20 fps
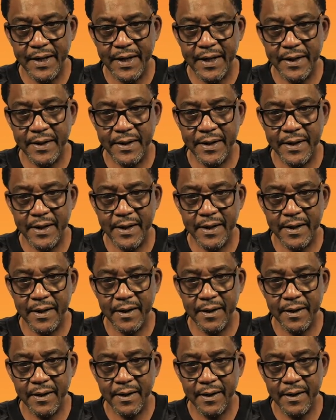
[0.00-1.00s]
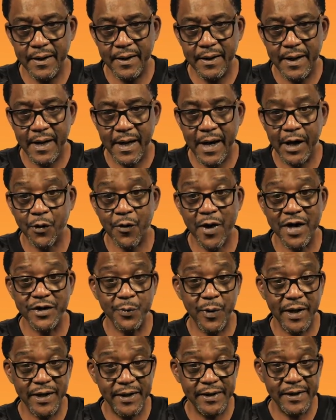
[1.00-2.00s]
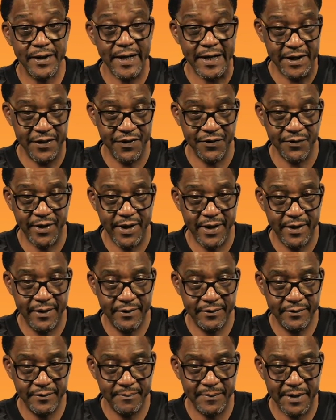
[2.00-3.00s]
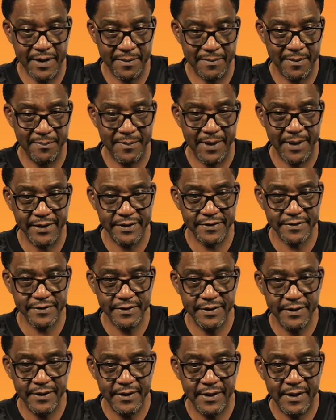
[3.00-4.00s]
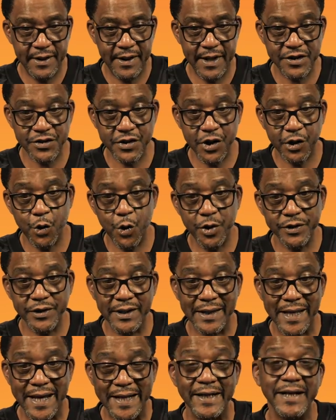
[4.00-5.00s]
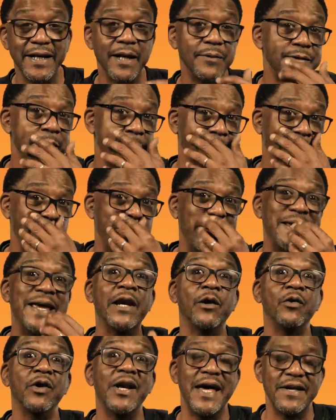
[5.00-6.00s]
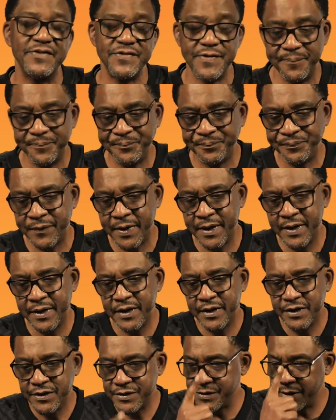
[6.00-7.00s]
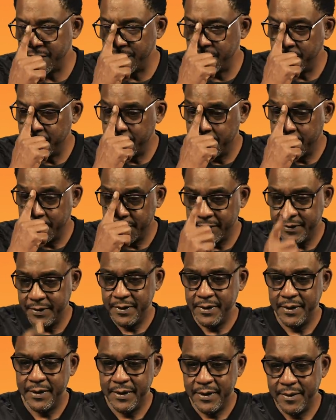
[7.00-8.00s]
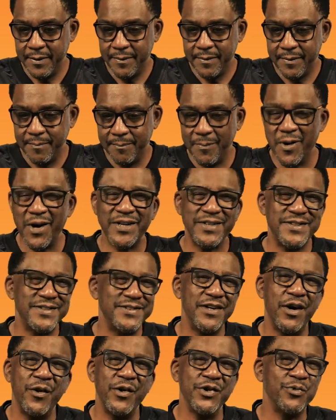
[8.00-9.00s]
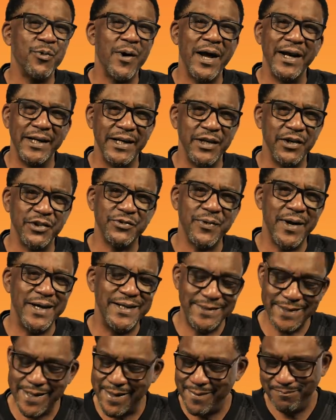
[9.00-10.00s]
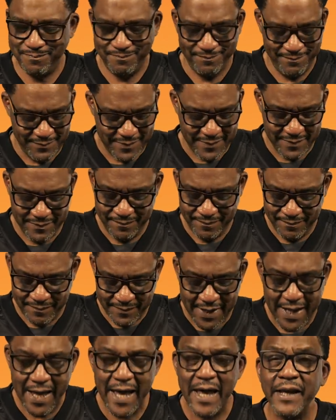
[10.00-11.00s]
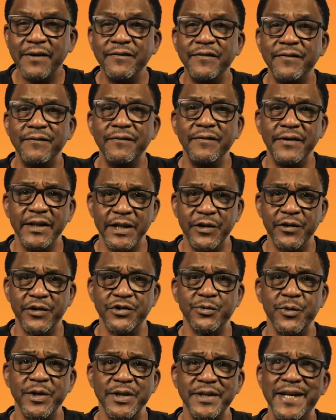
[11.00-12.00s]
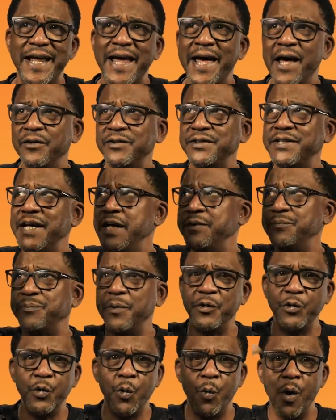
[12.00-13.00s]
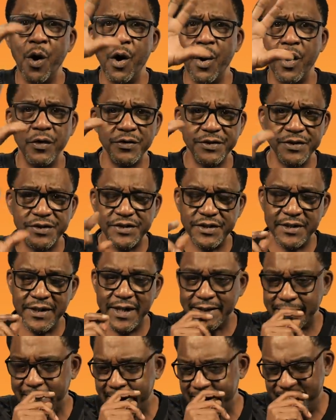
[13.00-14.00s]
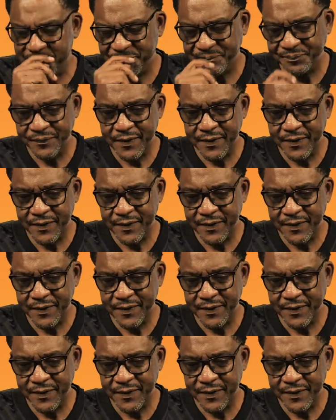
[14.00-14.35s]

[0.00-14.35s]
And I graduated in 83, me and my buddies, and I started going to Laney, and I was taking a piano class. So Marcus is always writing lyrics, right? He's got hell of lyrics written down, taped on the walls and shit like that.